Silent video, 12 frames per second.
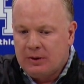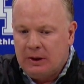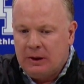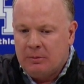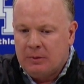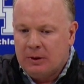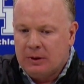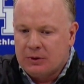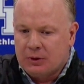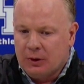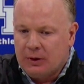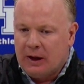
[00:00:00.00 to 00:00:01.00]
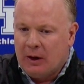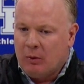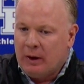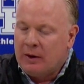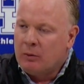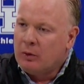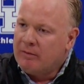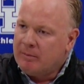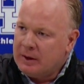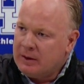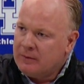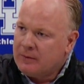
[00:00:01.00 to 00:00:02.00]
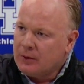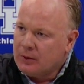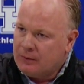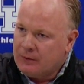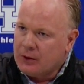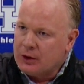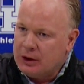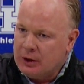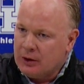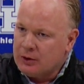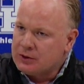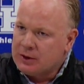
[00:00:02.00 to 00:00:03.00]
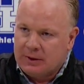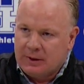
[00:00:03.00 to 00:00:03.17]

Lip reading: Our team is good that way, and we've been for years.